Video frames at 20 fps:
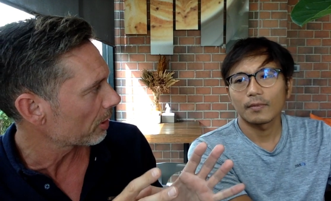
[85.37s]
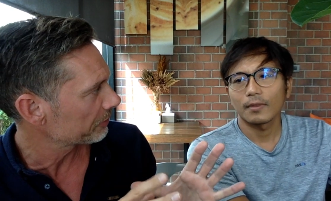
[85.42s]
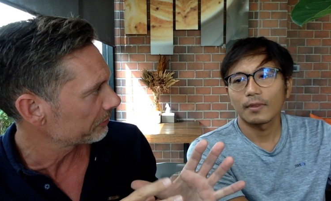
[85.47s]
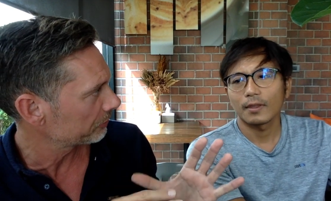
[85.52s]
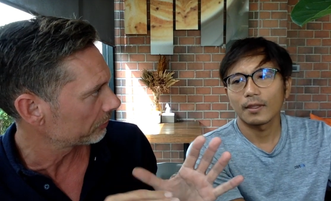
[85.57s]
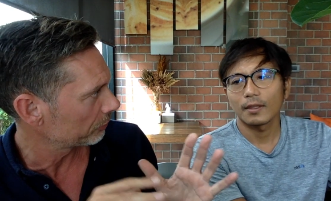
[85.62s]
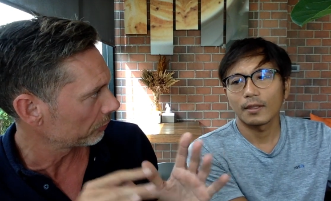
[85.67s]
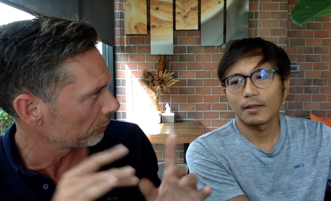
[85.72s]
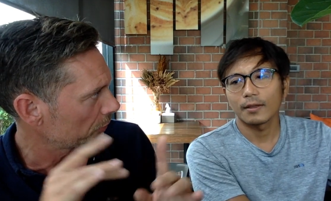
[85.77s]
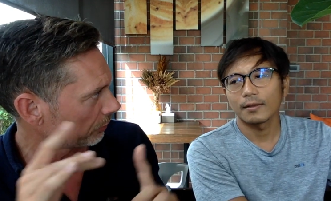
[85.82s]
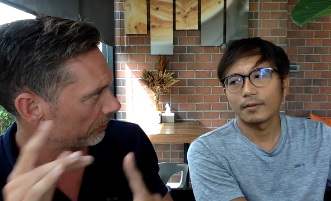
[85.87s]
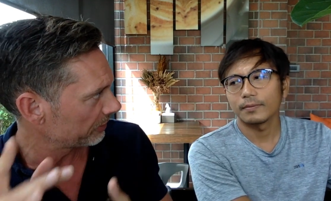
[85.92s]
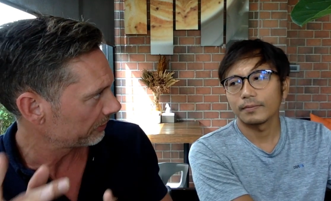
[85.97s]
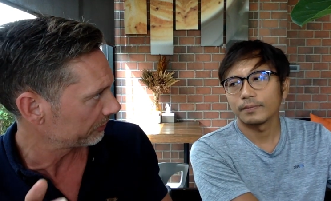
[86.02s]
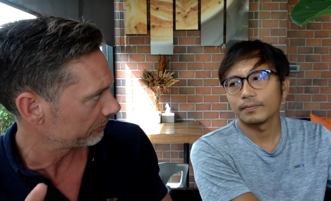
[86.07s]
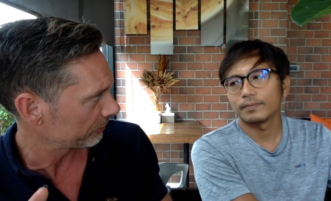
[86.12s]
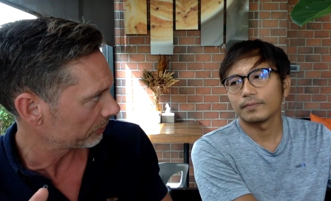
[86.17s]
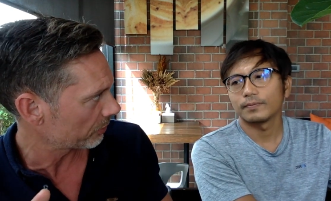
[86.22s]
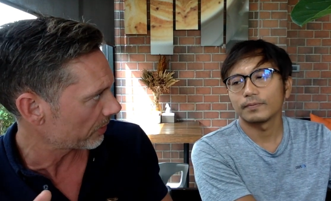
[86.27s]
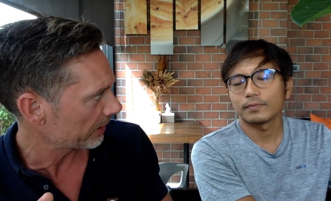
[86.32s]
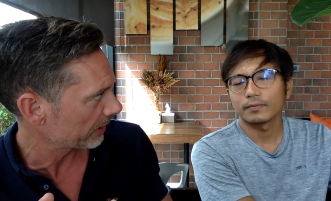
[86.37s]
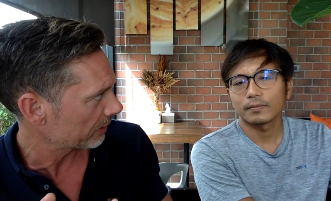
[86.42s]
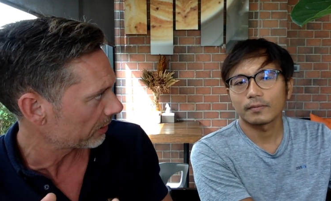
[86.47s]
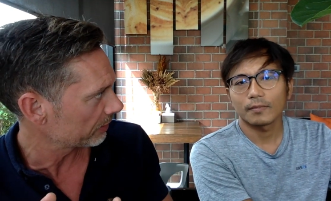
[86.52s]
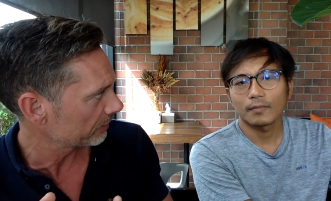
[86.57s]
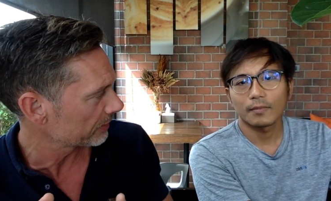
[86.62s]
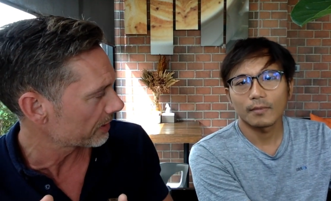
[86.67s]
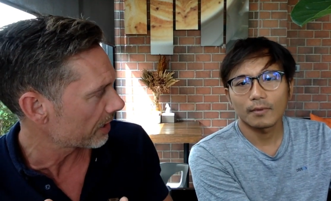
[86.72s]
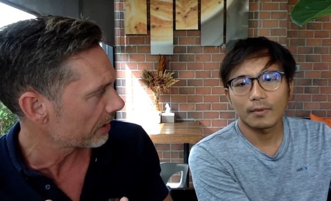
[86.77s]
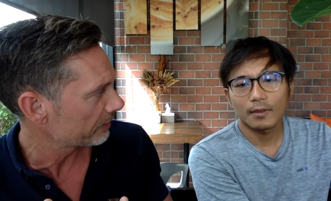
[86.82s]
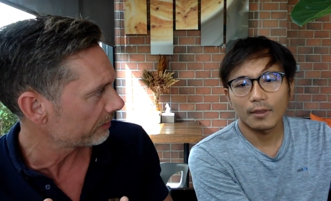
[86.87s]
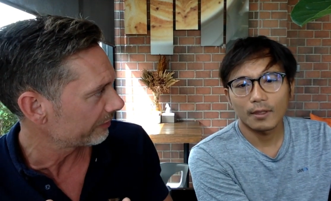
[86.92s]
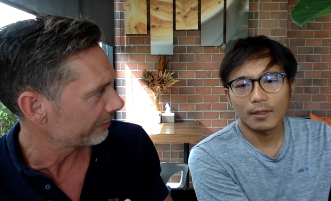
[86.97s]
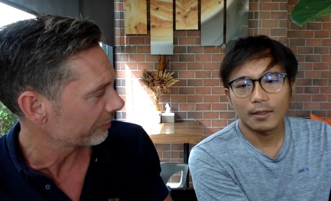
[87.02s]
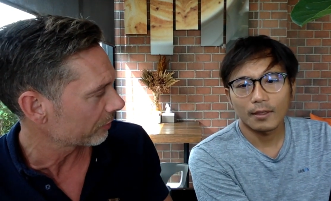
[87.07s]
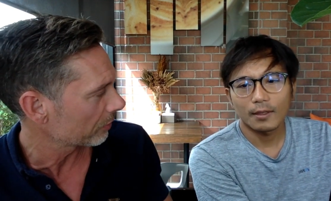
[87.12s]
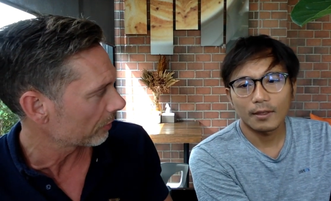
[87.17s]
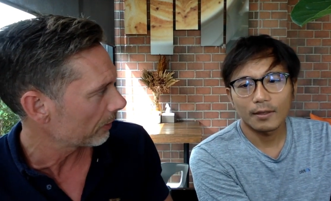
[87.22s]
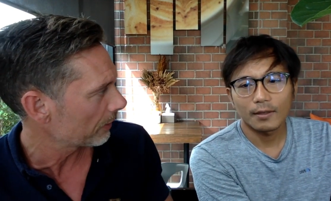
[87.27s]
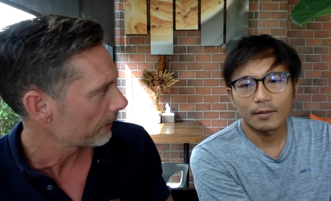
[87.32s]
Speaker 1: plus to this record
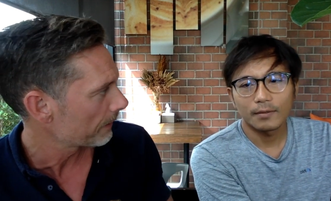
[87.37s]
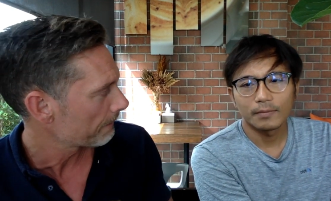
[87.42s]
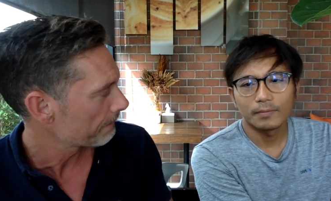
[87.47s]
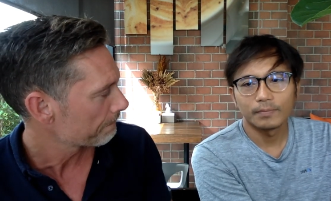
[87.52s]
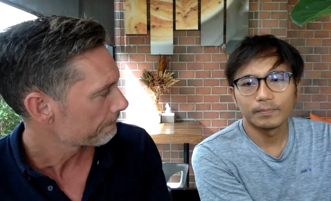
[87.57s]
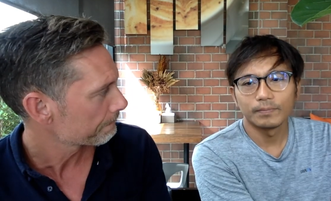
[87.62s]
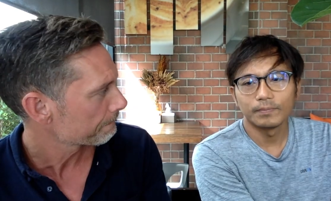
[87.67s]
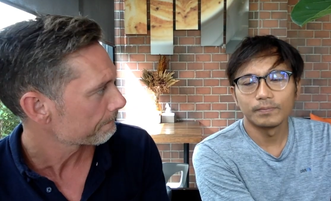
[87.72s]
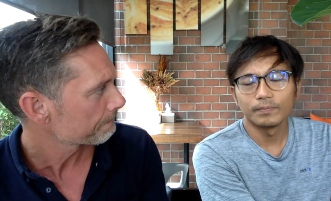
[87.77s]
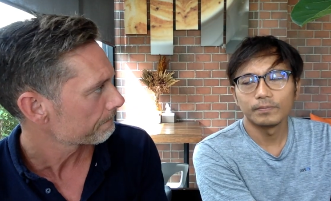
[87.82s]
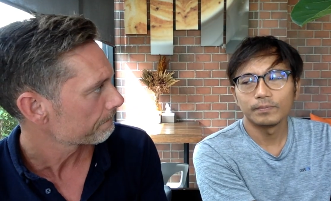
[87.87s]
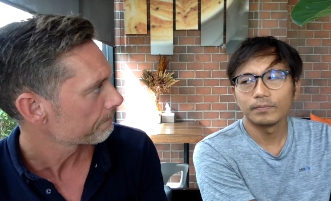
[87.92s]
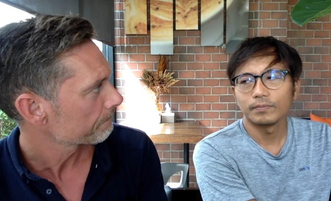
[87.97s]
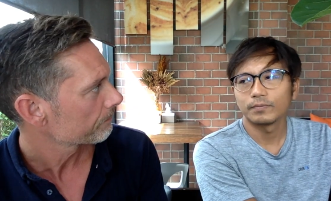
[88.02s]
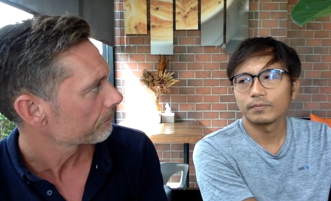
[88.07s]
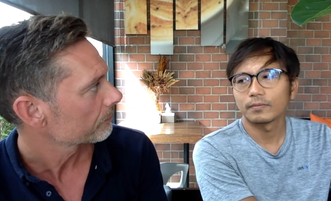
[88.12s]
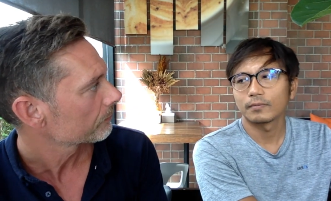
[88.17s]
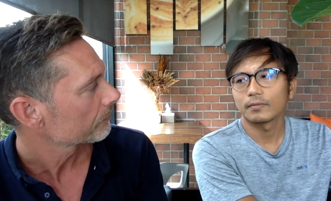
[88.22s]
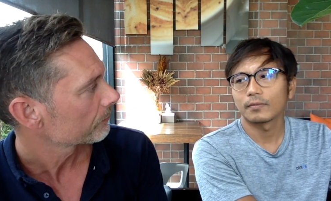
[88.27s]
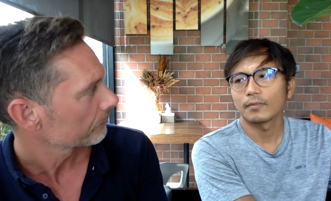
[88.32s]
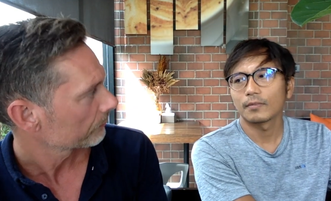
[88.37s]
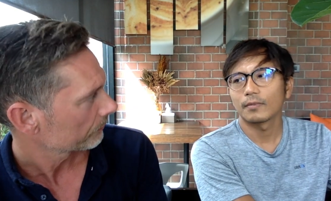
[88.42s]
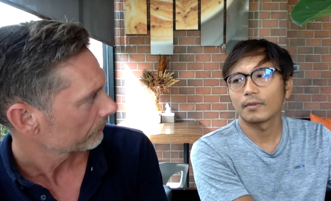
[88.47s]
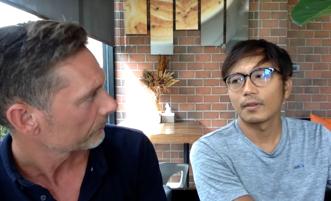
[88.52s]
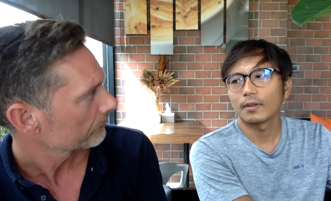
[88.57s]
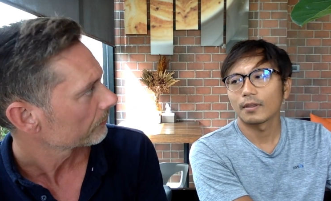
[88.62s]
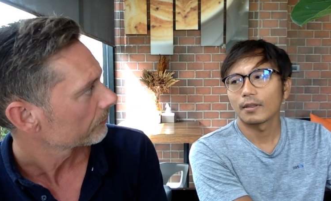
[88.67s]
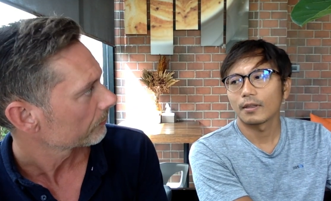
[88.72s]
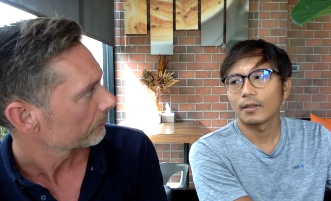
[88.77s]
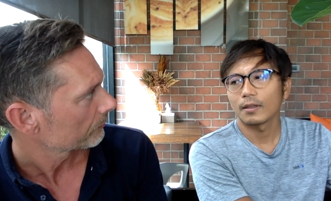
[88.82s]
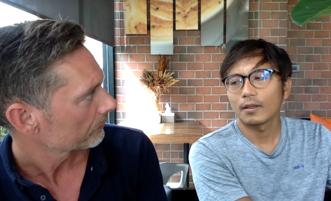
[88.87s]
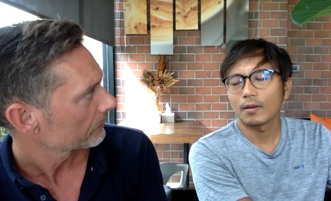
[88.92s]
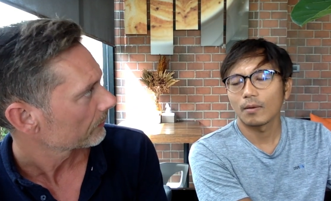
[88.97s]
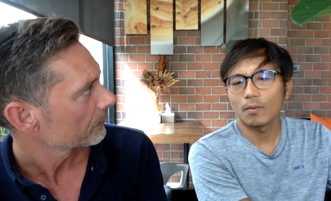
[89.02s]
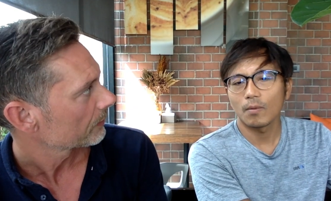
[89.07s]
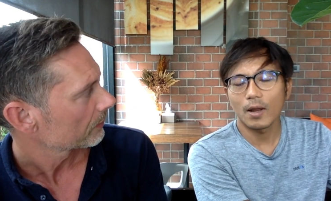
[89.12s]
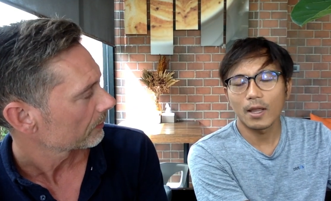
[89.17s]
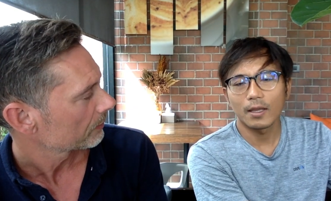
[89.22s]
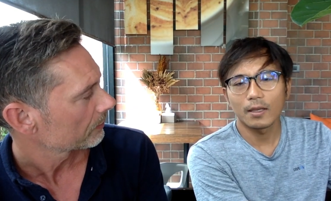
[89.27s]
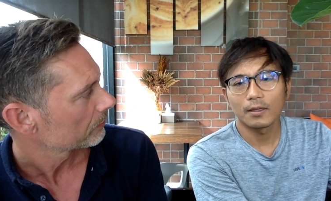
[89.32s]
94. Mm-hmm.
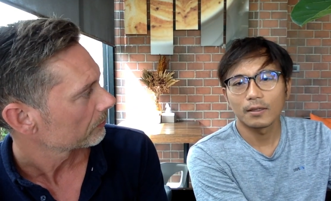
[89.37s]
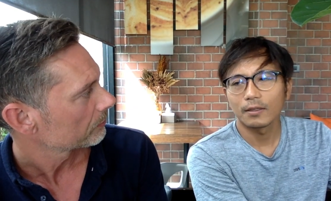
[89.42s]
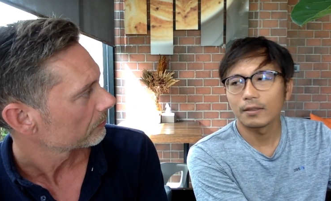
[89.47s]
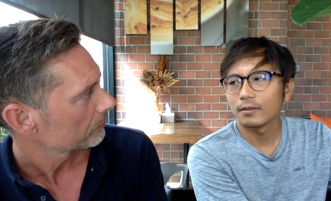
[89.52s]
Right.